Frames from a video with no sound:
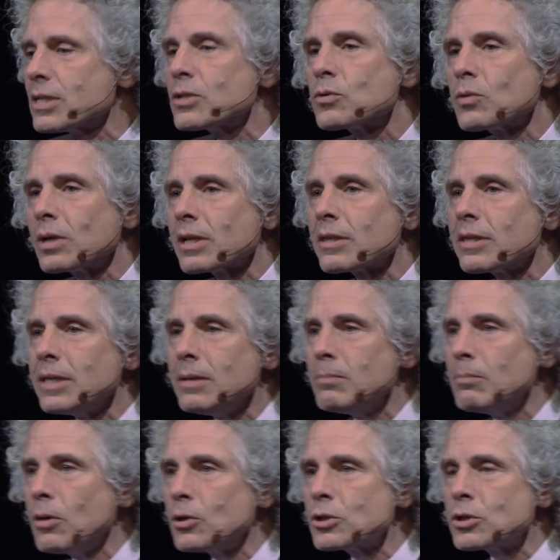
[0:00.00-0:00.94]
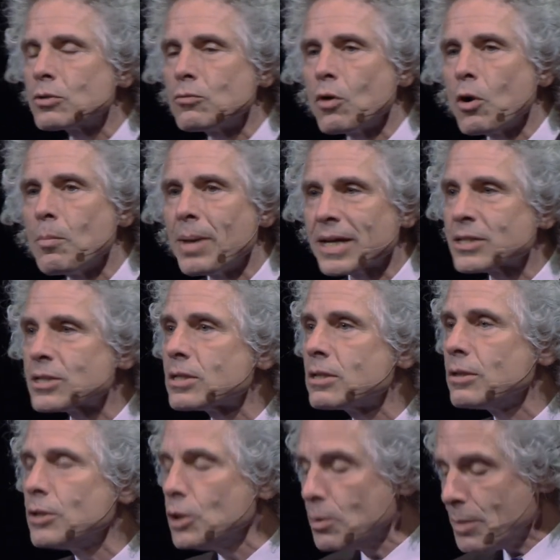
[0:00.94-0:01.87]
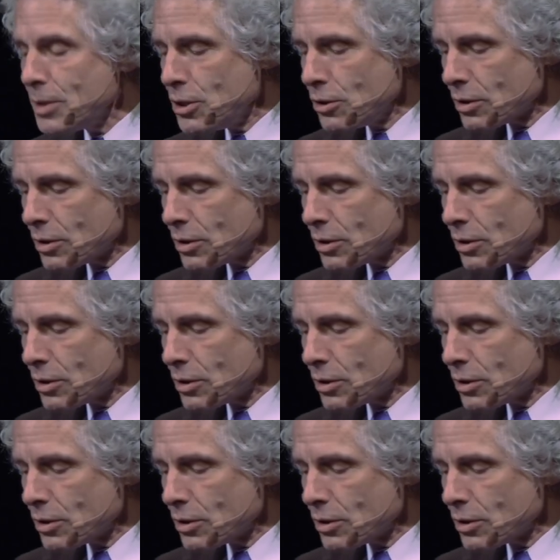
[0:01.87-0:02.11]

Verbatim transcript: is one of the most robust human